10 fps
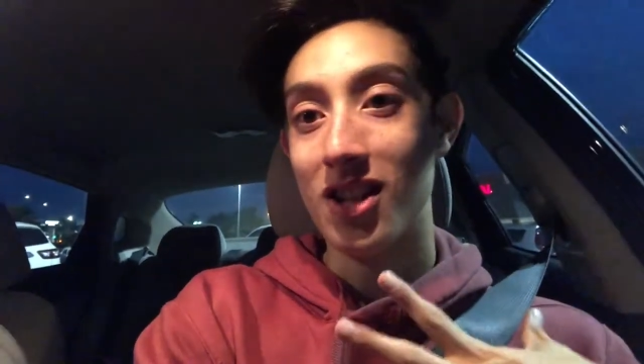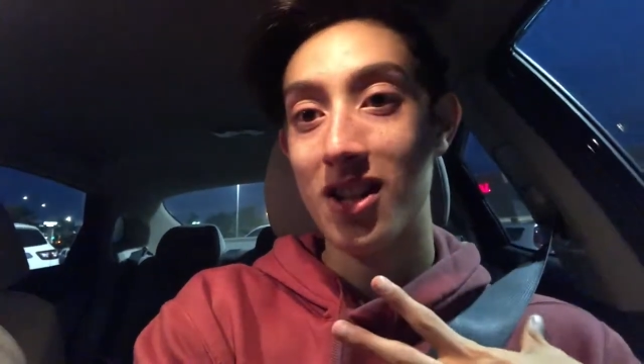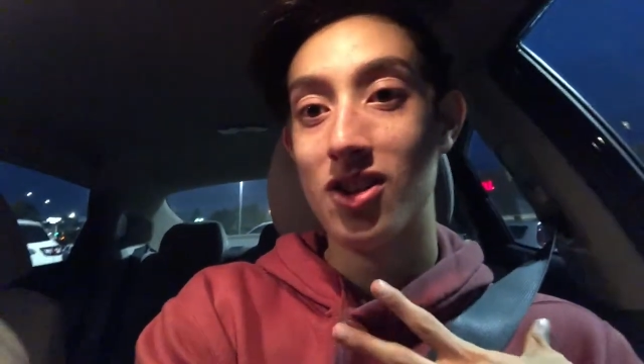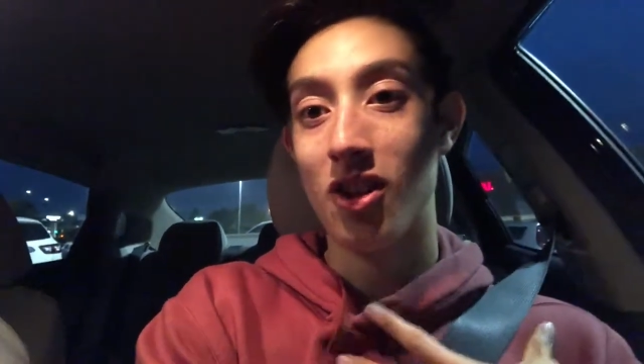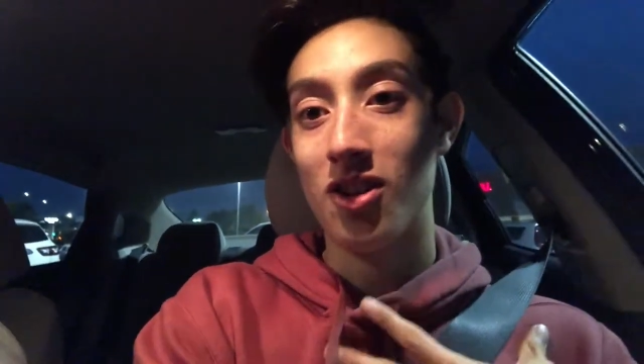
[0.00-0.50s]

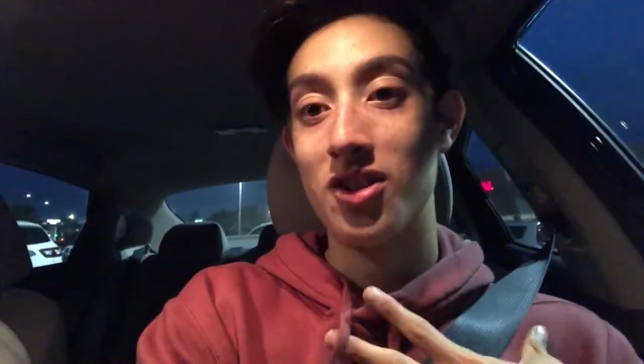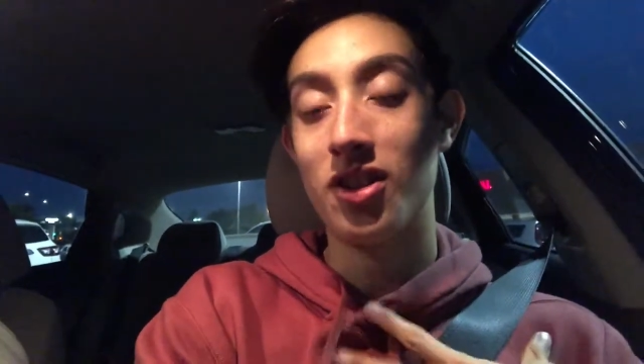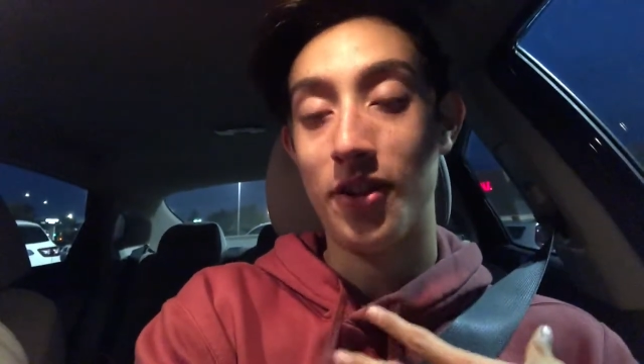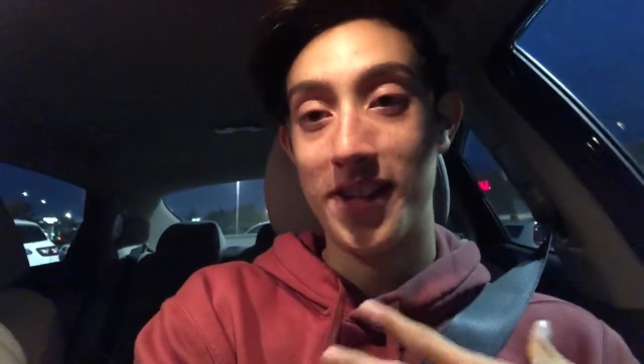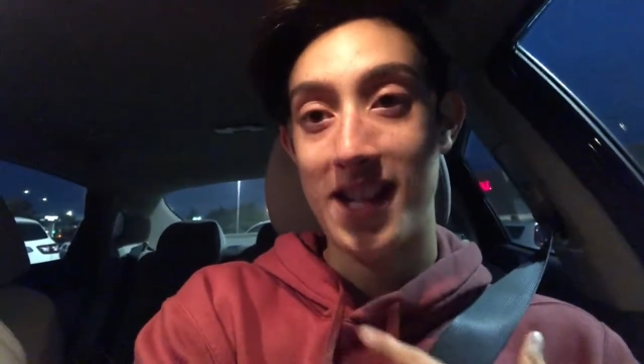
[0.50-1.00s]
like started
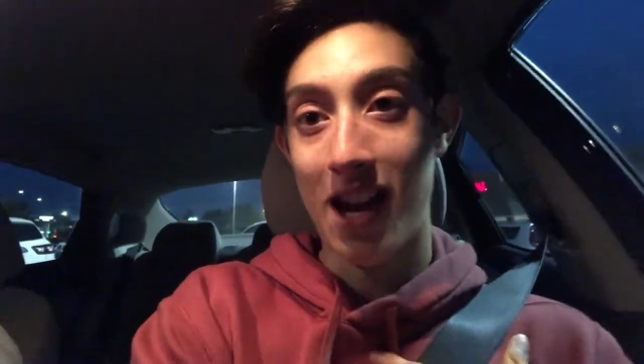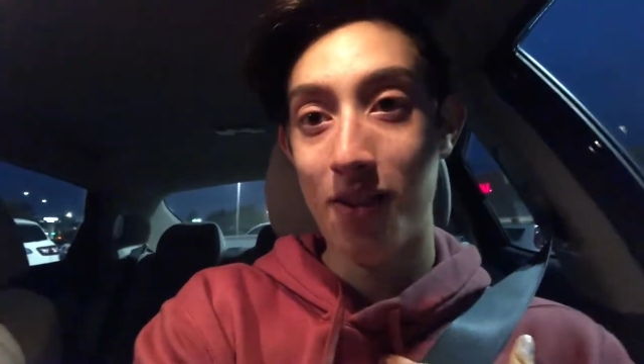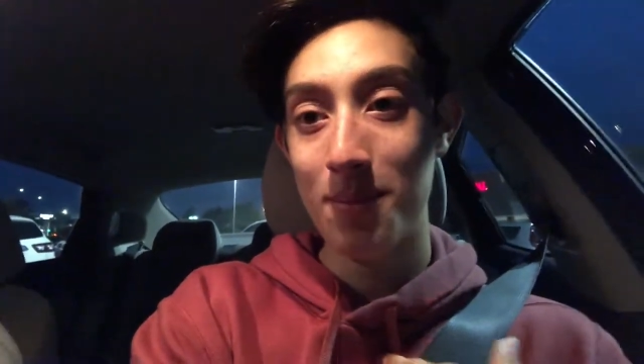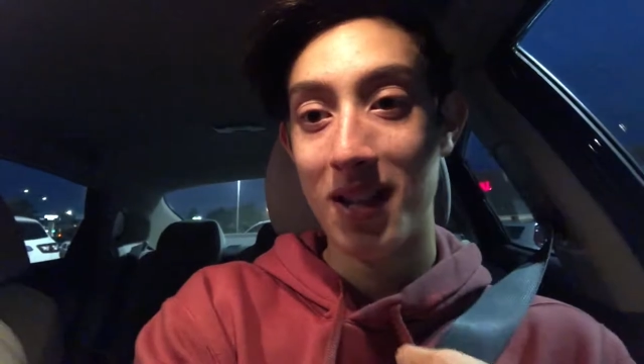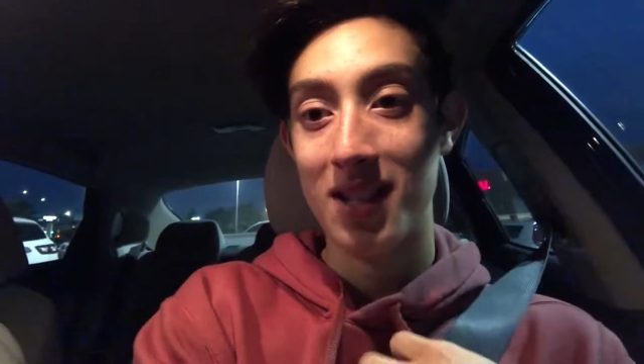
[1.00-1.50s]
slowing
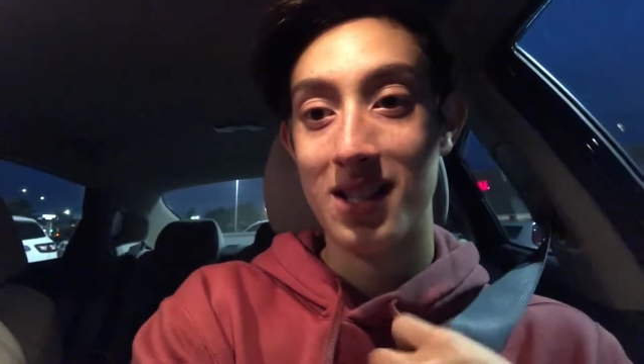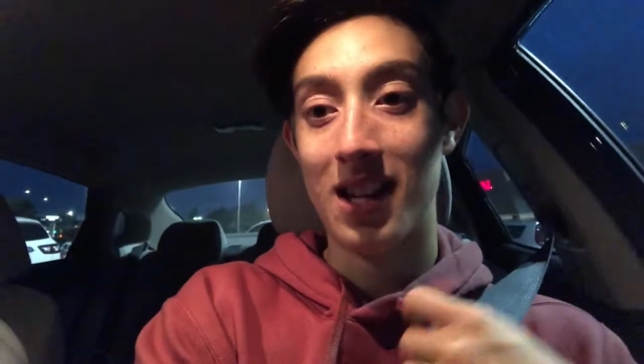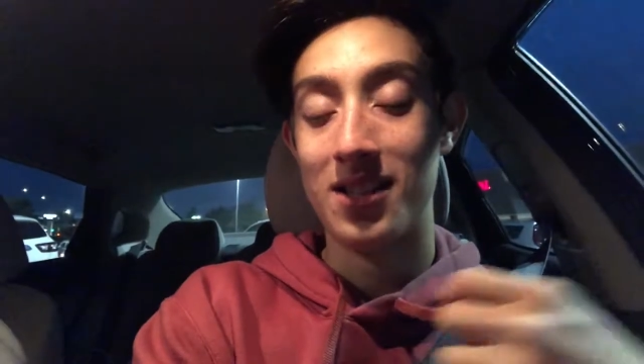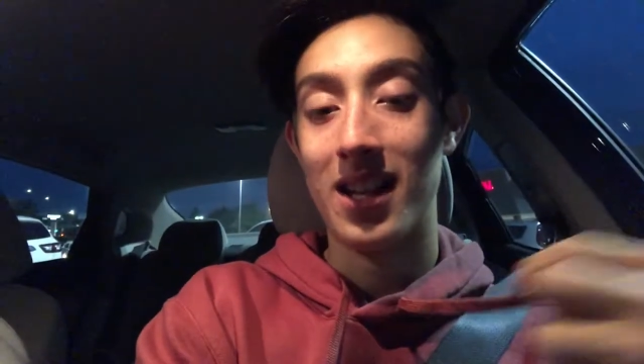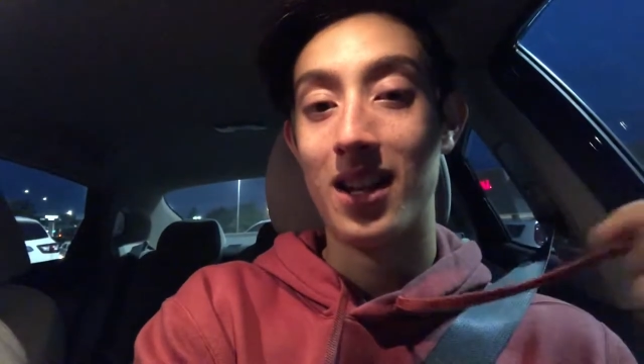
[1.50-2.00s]
down because
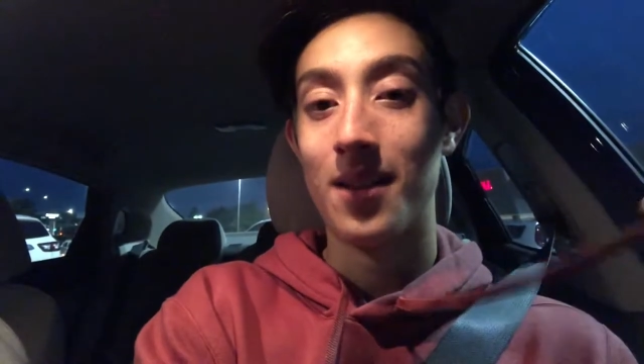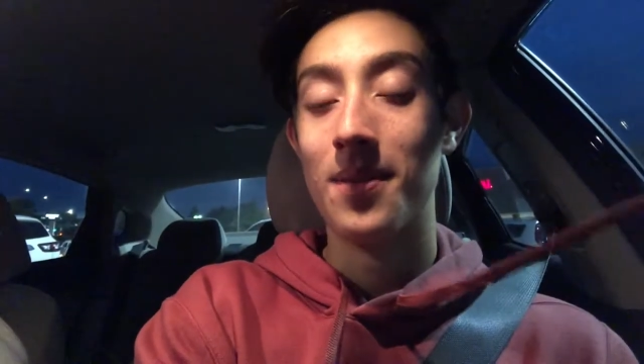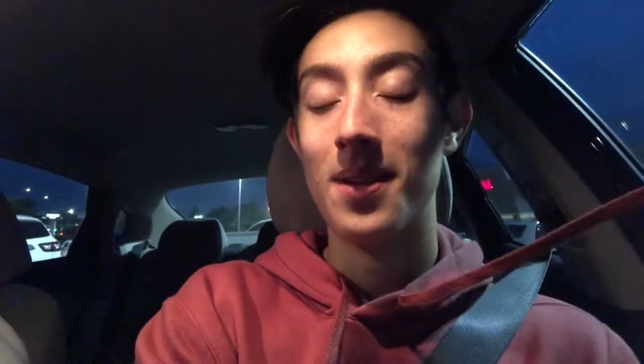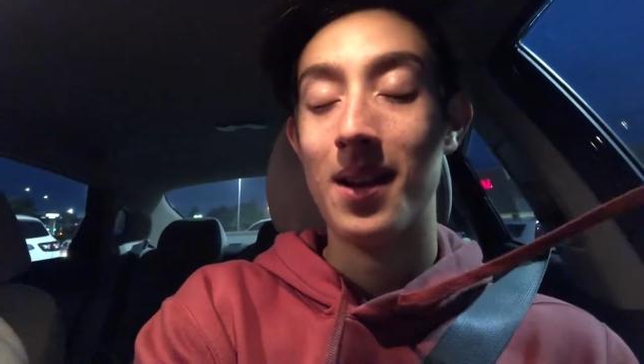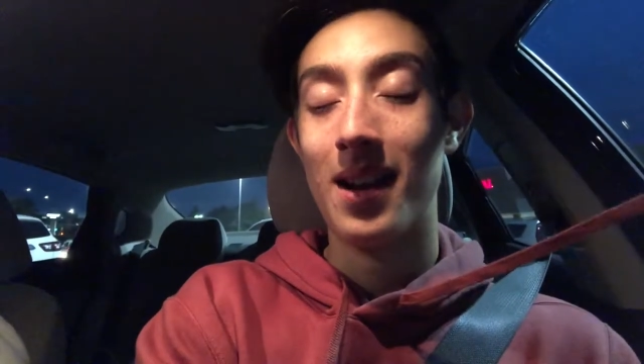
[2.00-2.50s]
I was like,
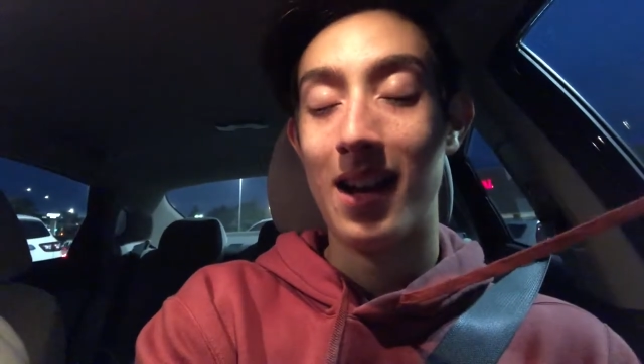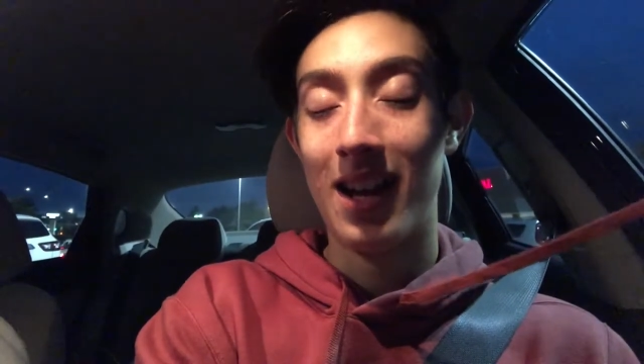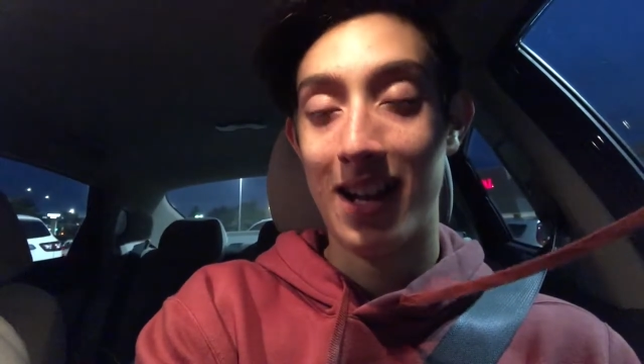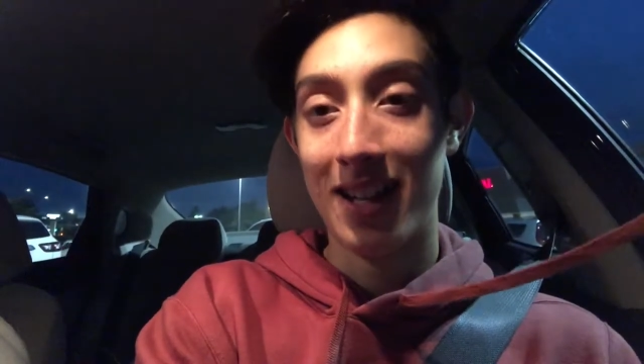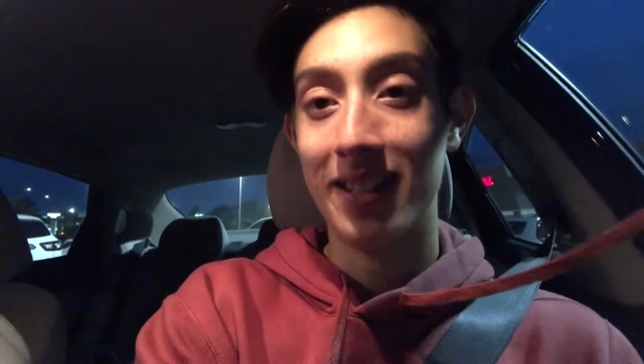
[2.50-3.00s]

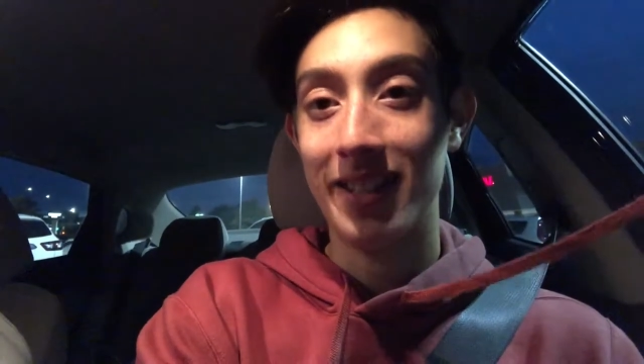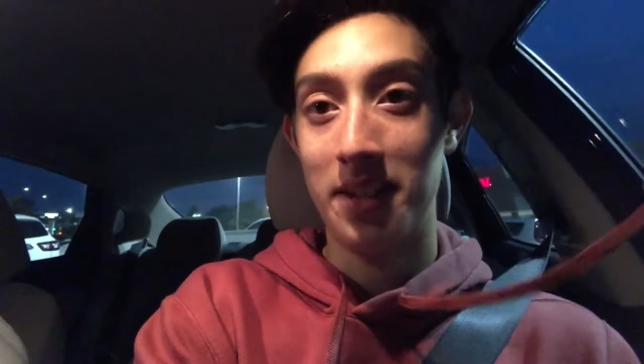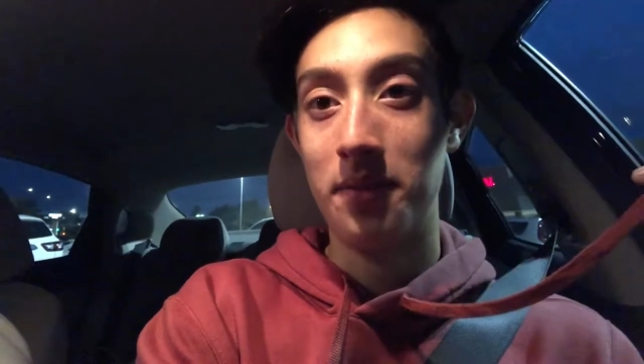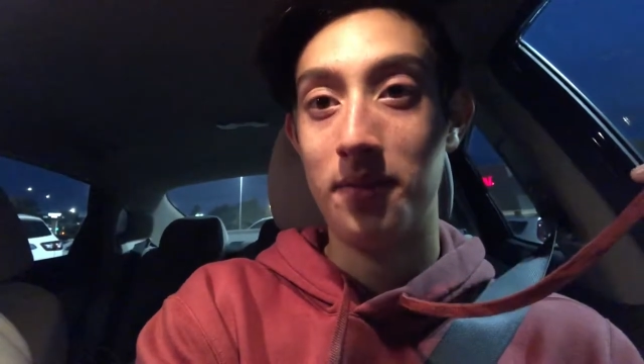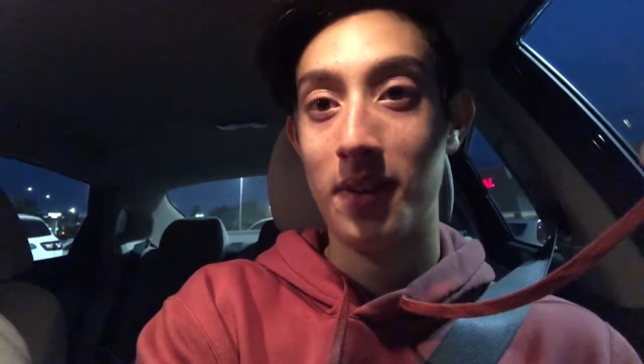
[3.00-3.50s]
I can
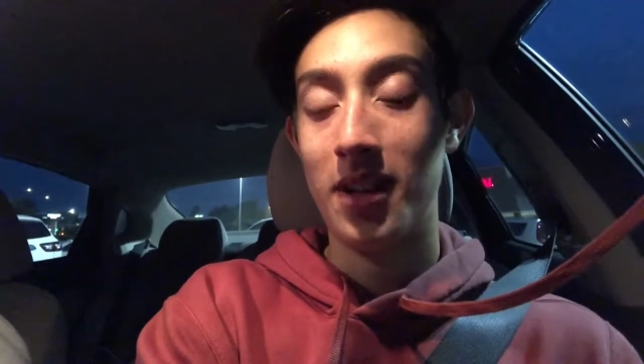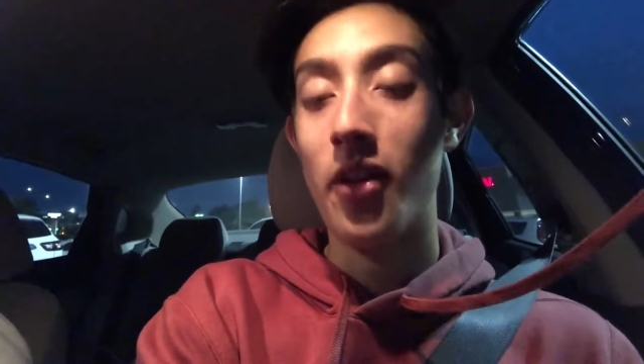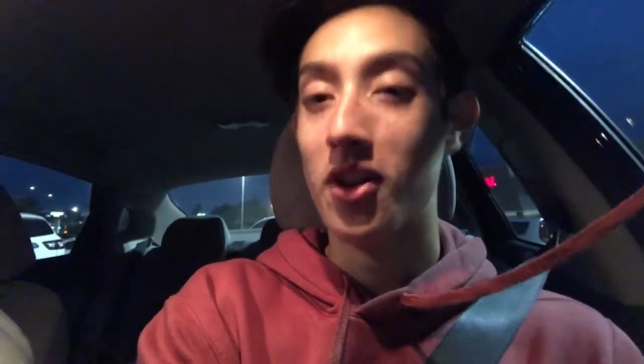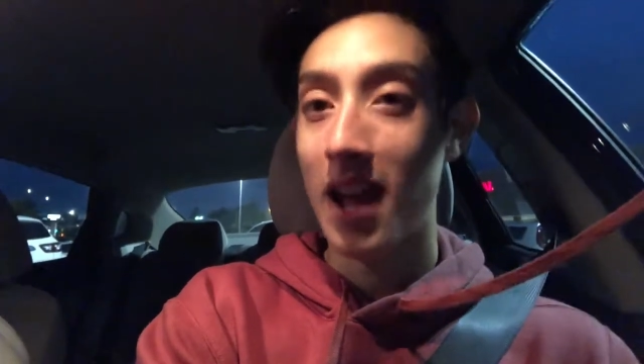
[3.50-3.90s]
live another